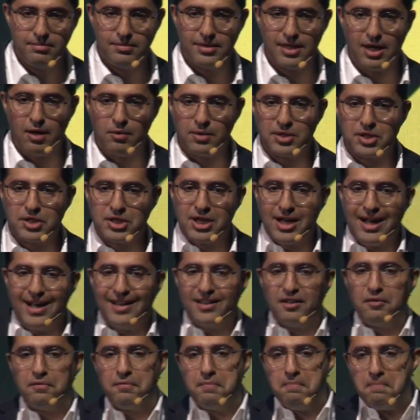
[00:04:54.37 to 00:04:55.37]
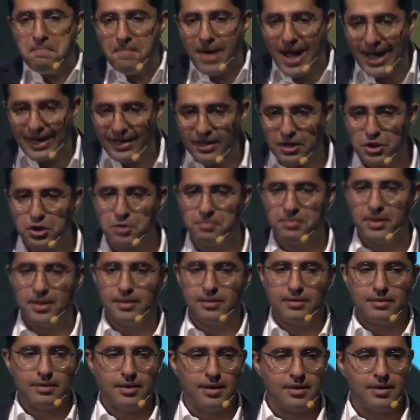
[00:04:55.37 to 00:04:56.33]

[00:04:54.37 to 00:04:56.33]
now it's kind of management,